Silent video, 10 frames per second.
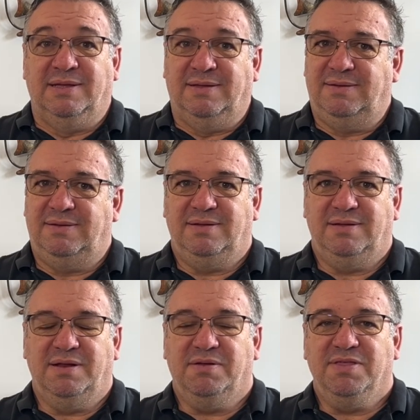
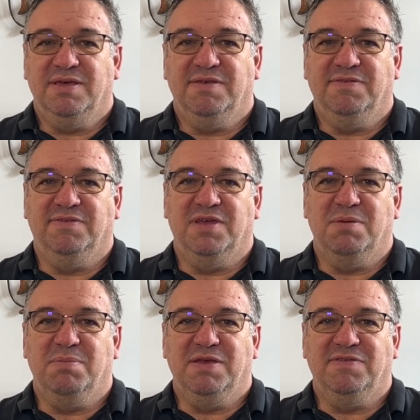I don't think this is going
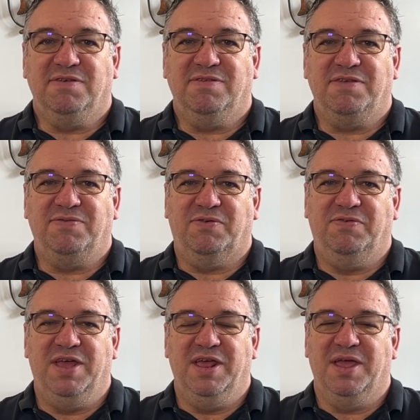to be a successful
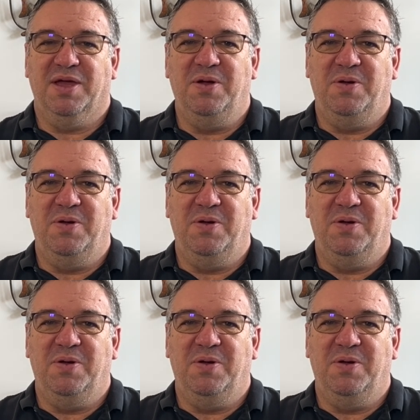video.